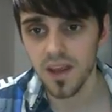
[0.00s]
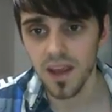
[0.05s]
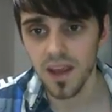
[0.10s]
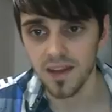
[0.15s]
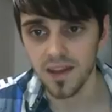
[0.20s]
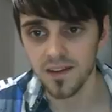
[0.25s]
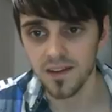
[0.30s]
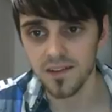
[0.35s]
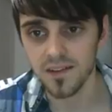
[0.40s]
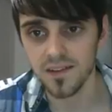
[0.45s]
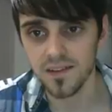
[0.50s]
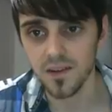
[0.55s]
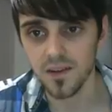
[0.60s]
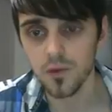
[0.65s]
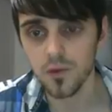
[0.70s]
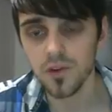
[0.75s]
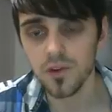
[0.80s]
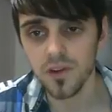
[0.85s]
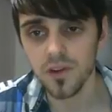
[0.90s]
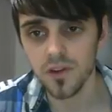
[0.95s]
And you can see
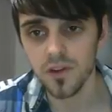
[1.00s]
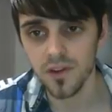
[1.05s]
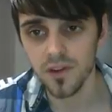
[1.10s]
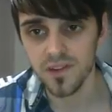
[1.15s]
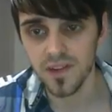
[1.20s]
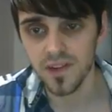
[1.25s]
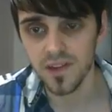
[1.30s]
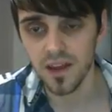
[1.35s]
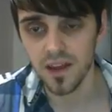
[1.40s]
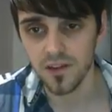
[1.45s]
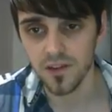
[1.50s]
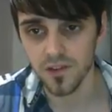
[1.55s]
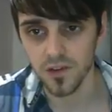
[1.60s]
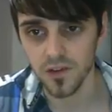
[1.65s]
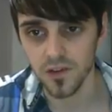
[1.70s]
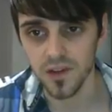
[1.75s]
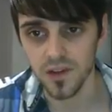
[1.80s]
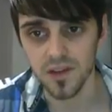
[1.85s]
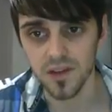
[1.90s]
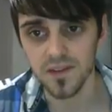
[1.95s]
all the status
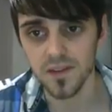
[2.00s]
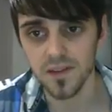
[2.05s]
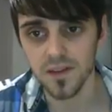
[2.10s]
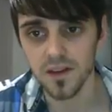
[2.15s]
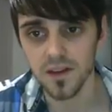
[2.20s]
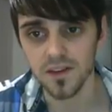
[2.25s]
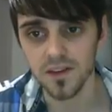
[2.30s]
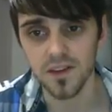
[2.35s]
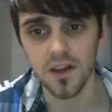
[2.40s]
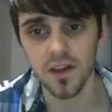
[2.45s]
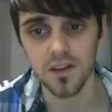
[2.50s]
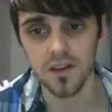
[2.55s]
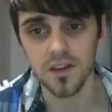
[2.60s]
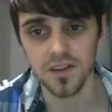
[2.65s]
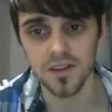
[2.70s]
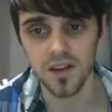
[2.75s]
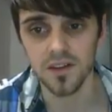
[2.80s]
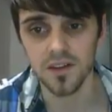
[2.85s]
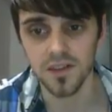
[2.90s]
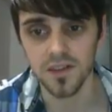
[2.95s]
on these, done.
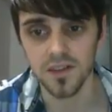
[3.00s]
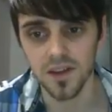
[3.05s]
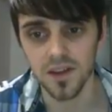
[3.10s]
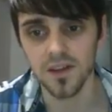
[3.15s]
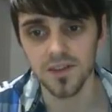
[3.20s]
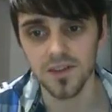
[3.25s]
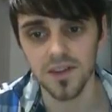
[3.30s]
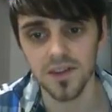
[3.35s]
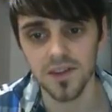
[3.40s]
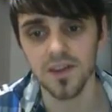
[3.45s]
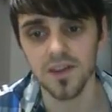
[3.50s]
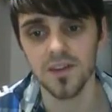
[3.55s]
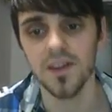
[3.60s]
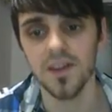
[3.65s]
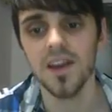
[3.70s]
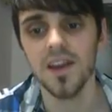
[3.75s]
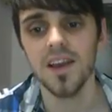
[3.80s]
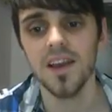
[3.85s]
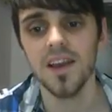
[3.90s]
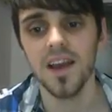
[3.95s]

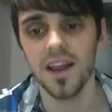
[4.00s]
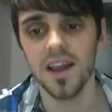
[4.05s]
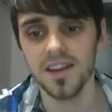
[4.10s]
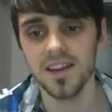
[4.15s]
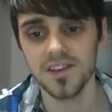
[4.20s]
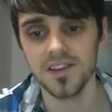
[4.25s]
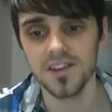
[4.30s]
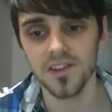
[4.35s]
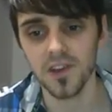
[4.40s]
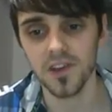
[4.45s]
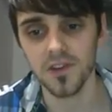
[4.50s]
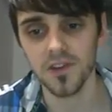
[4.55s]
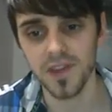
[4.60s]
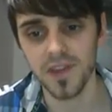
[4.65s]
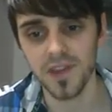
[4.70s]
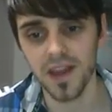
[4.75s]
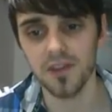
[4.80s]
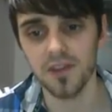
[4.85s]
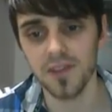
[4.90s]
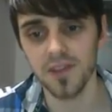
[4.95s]
And this just goes
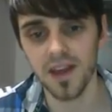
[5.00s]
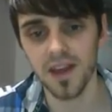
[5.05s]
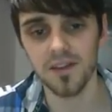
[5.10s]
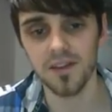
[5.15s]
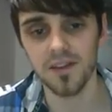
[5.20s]
down.